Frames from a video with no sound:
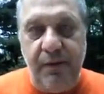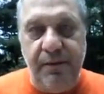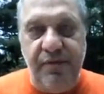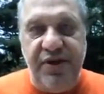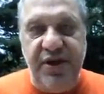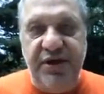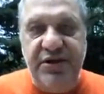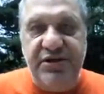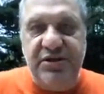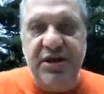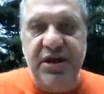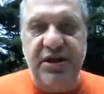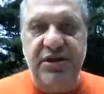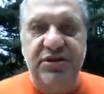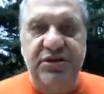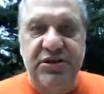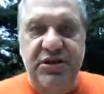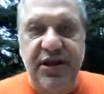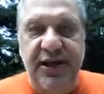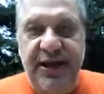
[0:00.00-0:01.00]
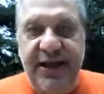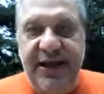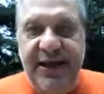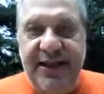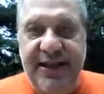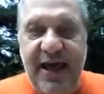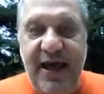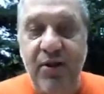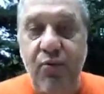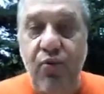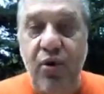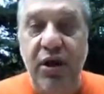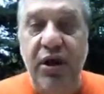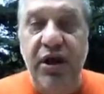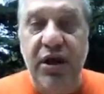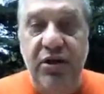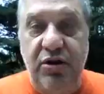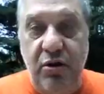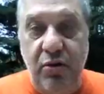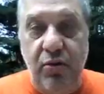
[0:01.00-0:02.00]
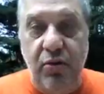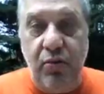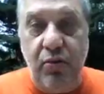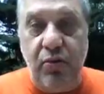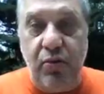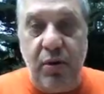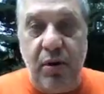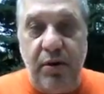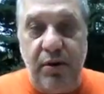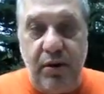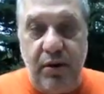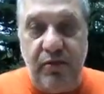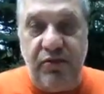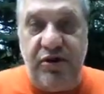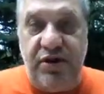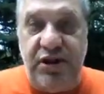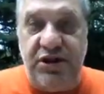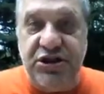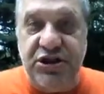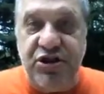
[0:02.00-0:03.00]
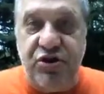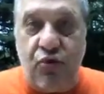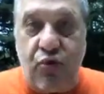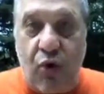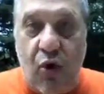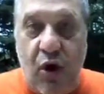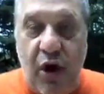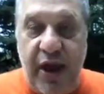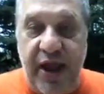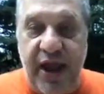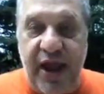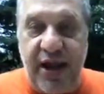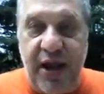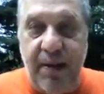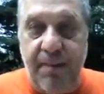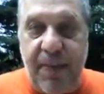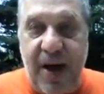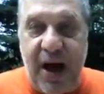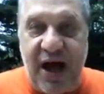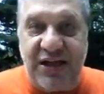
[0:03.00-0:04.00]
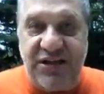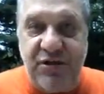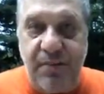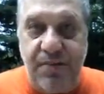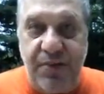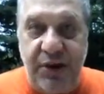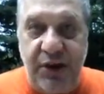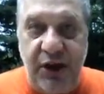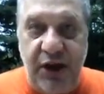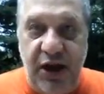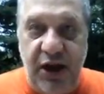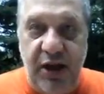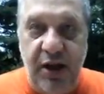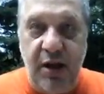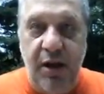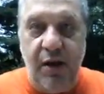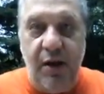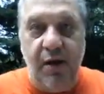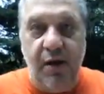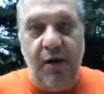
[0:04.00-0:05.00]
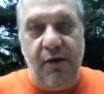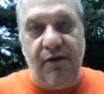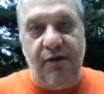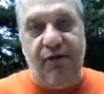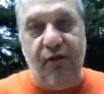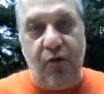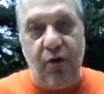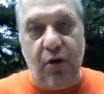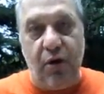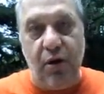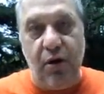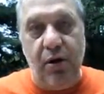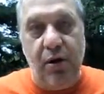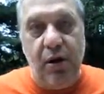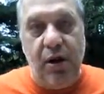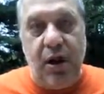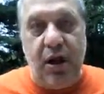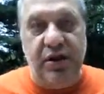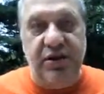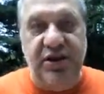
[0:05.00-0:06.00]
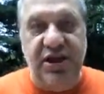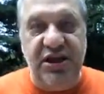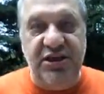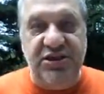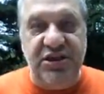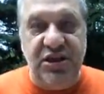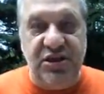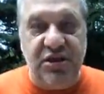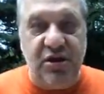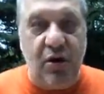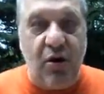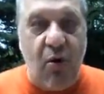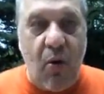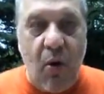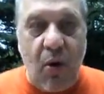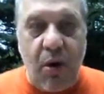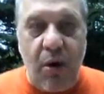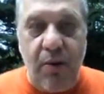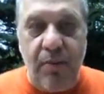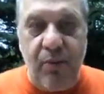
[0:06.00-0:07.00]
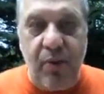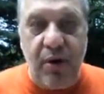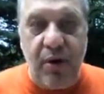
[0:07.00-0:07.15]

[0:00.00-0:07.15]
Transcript: these things, they really do destroy any possibility for a decent decorum